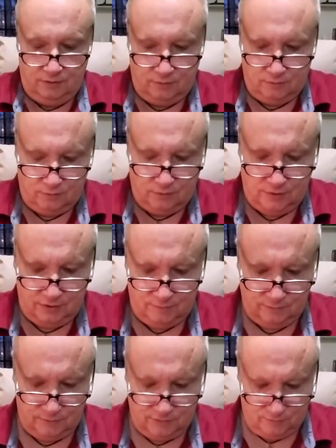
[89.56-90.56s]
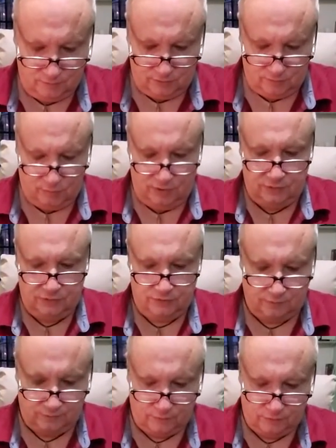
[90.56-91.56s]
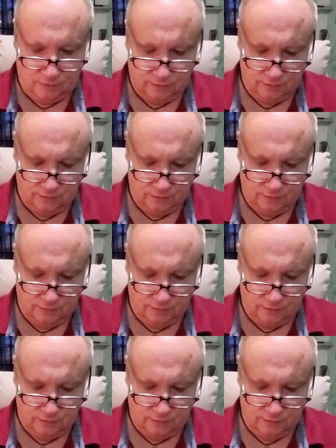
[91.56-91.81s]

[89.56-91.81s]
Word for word: All right. Yeah, I'm not the best shuffler.